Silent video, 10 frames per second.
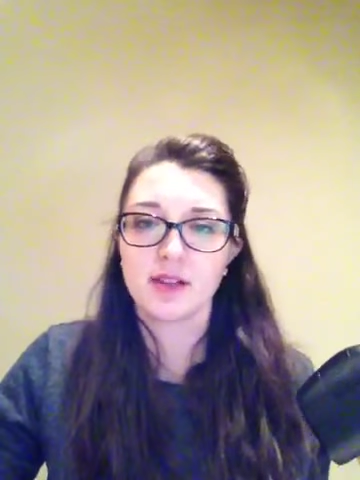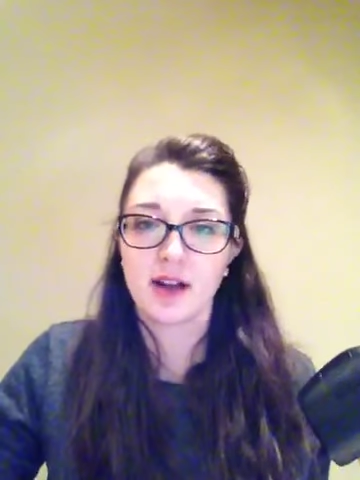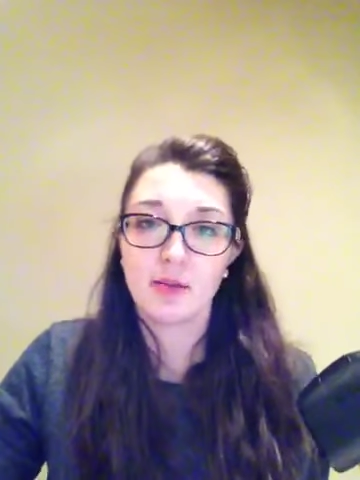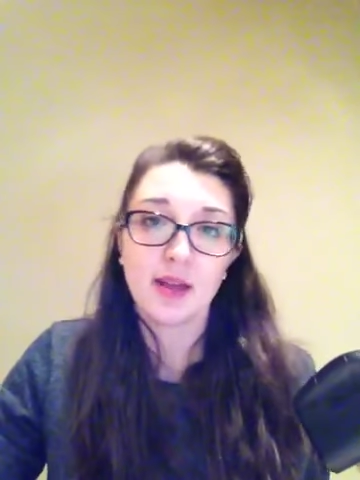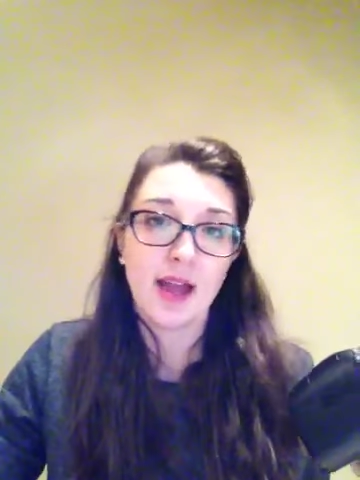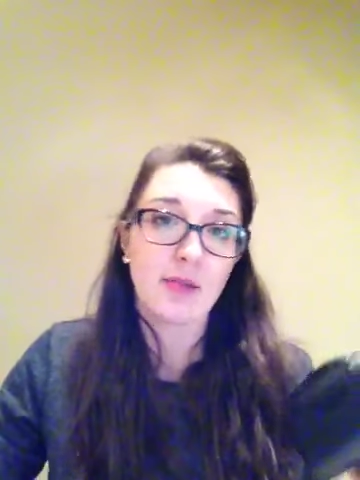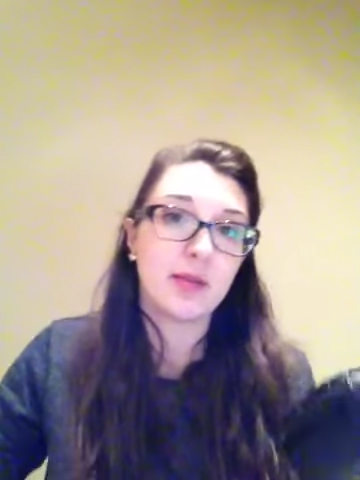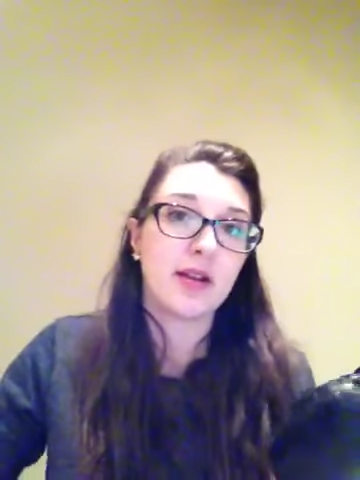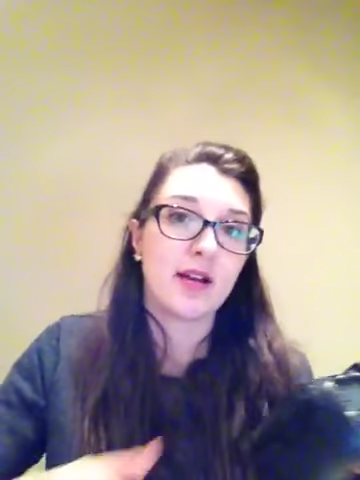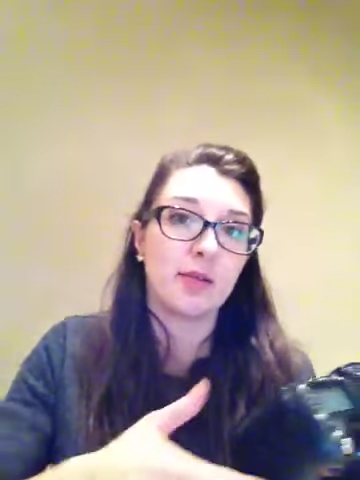and I'll be
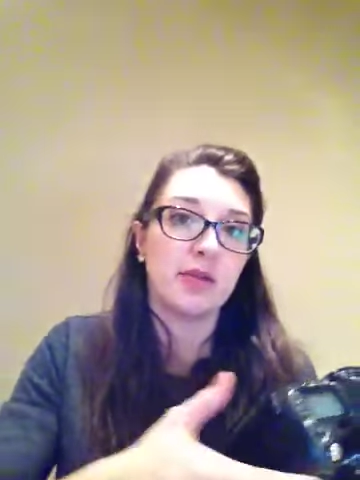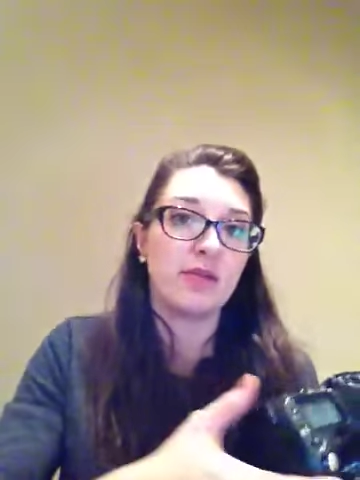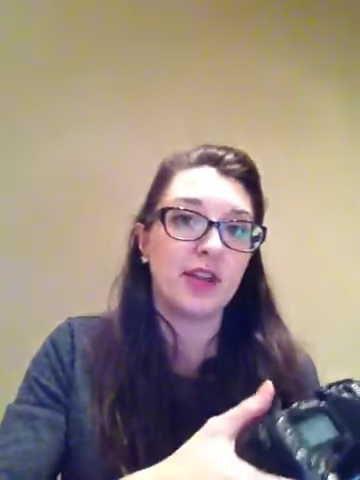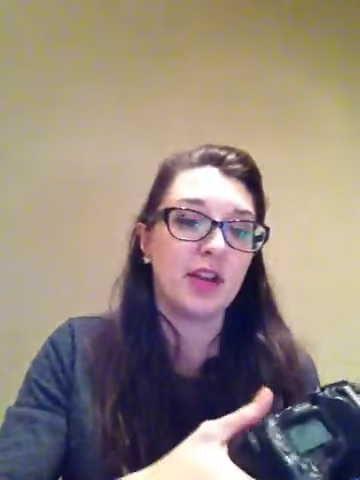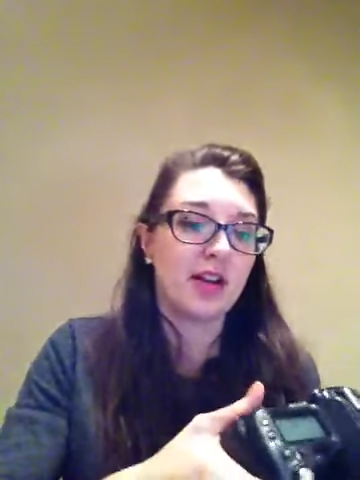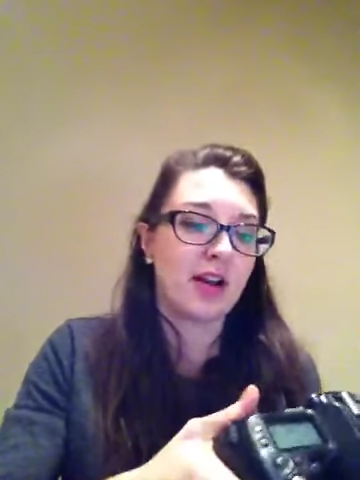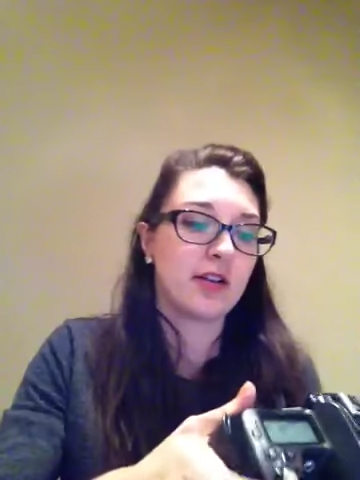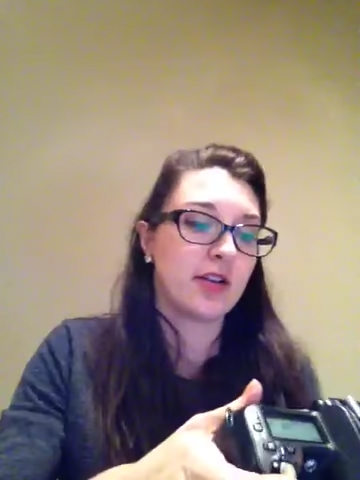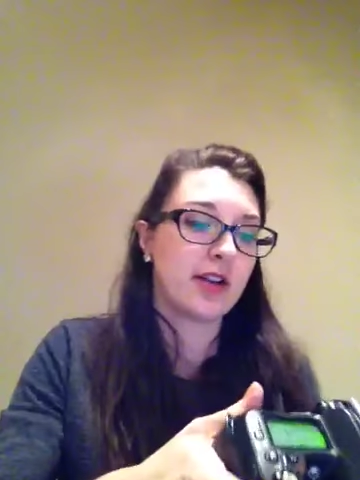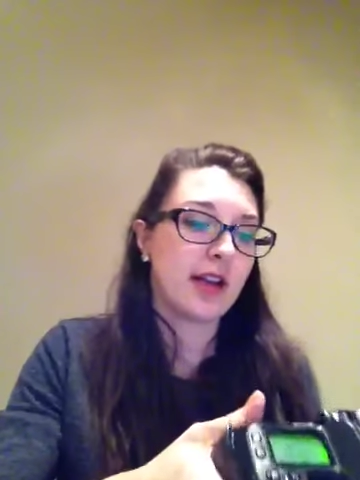happy to help you figure it out
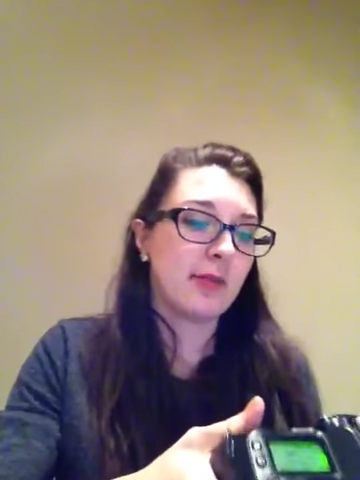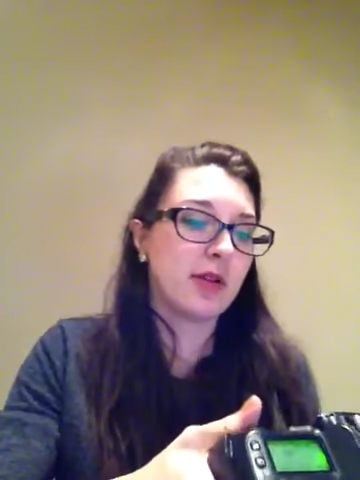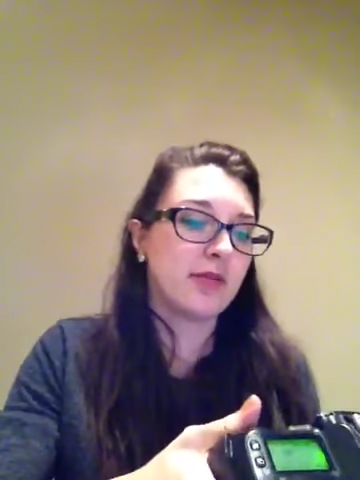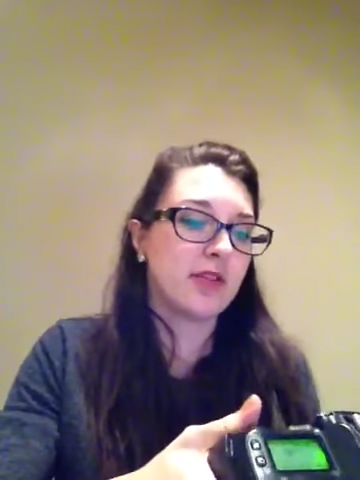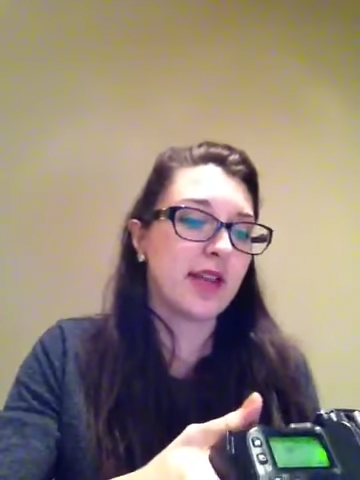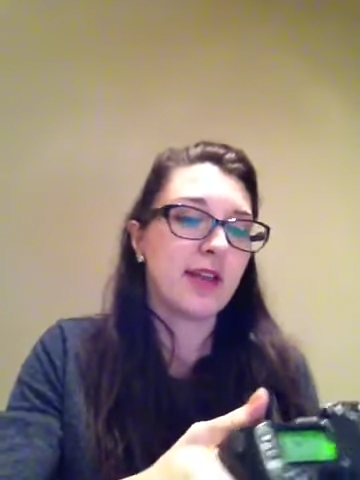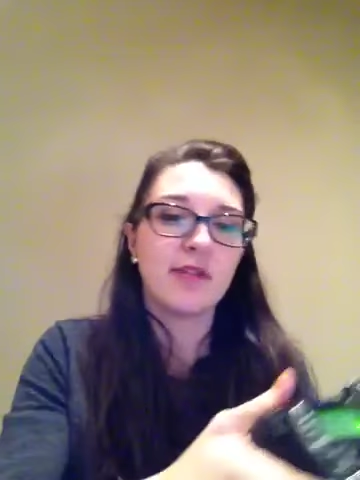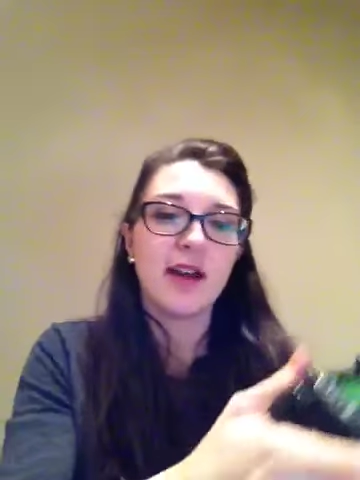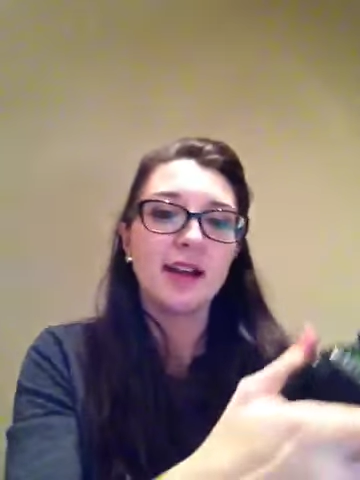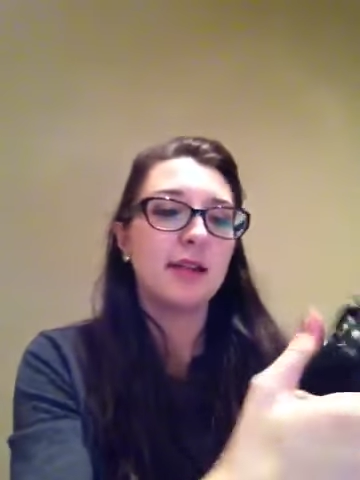on your camera if you can't
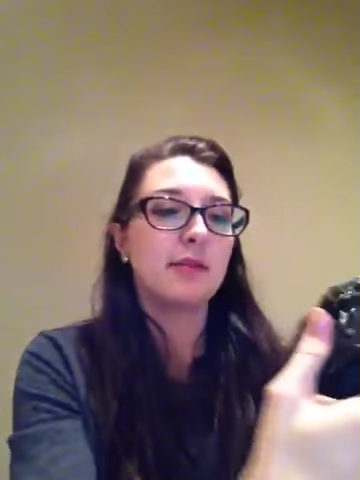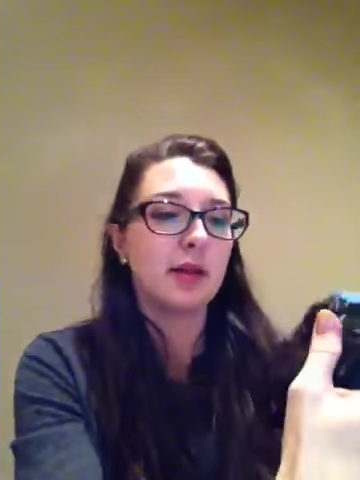find it.